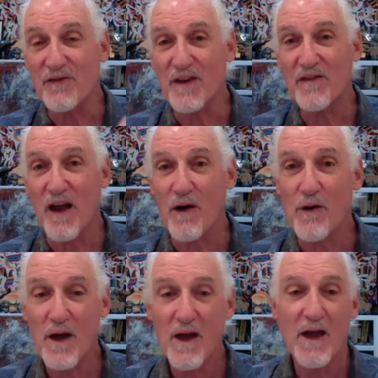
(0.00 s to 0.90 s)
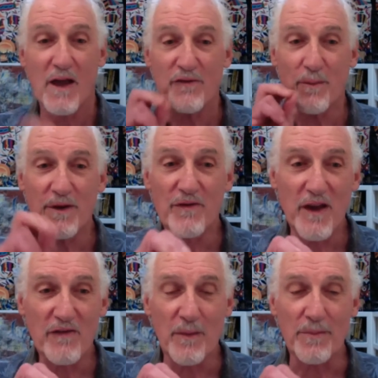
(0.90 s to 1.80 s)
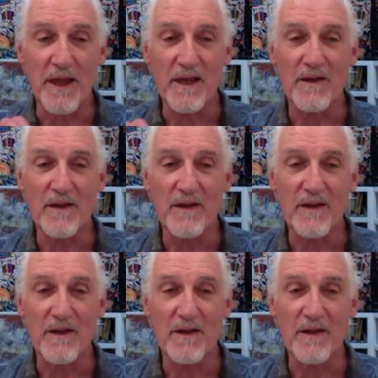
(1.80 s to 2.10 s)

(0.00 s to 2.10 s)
he sees how if somebody says something,